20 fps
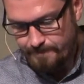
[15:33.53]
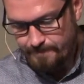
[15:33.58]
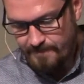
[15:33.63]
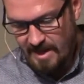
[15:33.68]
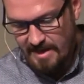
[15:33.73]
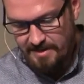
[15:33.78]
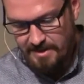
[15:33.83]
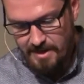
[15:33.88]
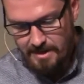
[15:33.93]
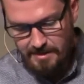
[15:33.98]

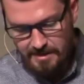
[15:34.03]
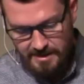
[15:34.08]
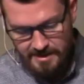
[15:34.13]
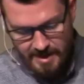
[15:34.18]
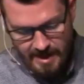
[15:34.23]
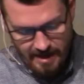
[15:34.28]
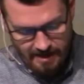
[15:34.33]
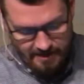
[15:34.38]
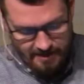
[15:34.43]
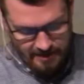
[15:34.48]
At the end of the
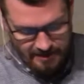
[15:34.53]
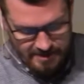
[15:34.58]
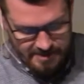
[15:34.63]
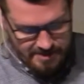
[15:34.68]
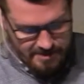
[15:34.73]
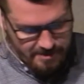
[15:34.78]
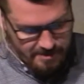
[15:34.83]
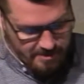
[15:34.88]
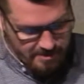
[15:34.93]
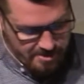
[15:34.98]
day, I think
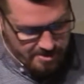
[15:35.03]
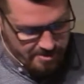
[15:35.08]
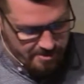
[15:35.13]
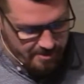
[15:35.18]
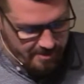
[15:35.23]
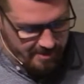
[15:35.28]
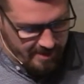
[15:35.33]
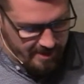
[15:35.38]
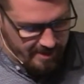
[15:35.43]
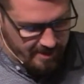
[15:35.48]
this is the
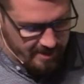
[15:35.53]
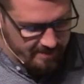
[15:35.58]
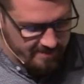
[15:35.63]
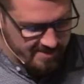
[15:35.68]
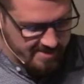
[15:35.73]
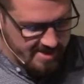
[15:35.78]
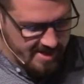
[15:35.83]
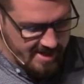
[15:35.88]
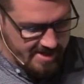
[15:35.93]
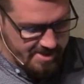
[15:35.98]
truth and the
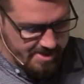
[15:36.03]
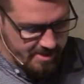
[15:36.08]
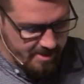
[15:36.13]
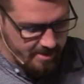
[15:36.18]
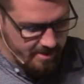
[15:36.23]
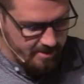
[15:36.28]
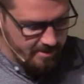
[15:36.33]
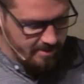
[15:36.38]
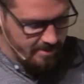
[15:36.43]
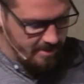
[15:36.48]

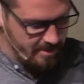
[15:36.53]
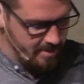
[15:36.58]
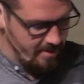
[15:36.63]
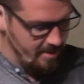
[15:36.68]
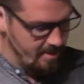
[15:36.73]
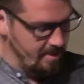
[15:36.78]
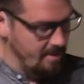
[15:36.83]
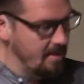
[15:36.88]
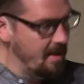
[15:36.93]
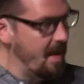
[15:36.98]
invitation.
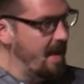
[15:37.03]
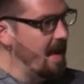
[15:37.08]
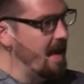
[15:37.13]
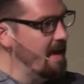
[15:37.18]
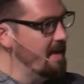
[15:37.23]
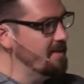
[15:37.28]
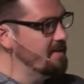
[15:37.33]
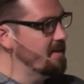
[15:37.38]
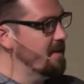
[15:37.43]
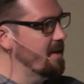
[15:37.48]

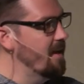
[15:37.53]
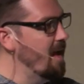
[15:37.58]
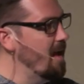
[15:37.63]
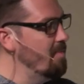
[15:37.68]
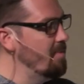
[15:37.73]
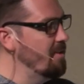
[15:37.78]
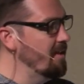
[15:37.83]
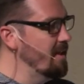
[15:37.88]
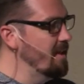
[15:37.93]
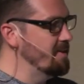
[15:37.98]
Hate
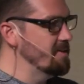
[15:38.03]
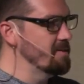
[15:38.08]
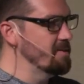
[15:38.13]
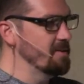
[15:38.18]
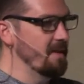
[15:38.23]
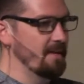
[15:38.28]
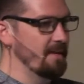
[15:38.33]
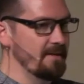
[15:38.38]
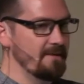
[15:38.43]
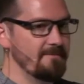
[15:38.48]
cannot be
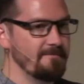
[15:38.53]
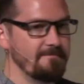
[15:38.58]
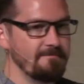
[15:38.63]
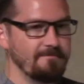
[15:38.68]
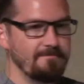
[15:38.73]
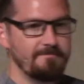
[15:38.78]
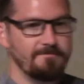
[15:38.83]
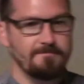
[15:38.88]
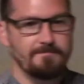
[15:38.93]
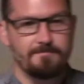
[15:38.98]
legislated.
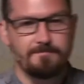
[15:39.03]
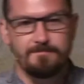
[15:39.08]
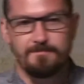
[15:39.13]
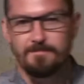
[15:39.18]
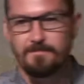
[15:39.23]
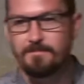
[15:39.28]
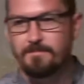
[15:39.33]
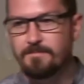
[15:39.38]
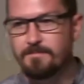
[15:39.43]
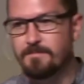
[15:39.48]

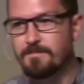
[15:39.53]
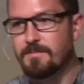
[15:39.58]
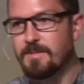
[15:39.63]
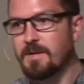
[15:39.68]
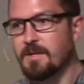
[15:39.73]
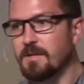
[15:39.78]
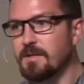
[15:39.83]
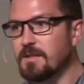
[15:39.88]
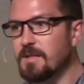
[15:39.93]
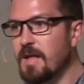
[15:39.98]

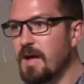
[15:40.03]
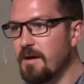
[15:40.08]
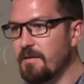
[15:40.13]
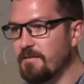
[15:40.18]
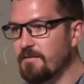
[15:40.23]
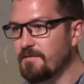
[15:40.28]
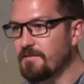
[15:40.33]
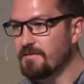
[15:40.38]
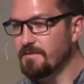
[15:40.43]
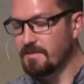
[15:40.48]

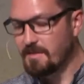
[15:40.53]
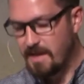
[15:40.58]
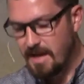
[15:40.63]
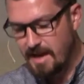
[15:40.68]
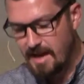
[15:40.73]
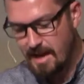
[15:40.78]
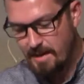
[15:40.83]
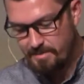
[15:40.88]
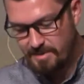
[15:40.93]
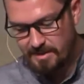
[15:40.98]
Love
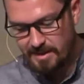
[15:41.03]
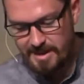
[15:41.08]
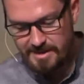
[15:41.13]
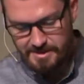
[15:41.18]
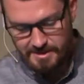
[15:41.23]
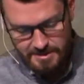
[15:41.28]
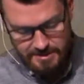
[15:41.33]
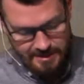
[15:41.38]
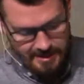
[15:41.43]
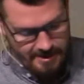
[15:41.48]
cannot be
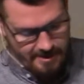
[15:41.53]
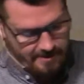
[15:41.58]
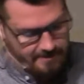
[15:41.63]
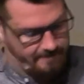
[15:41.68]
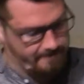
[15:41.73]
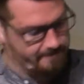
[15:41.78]
legislated.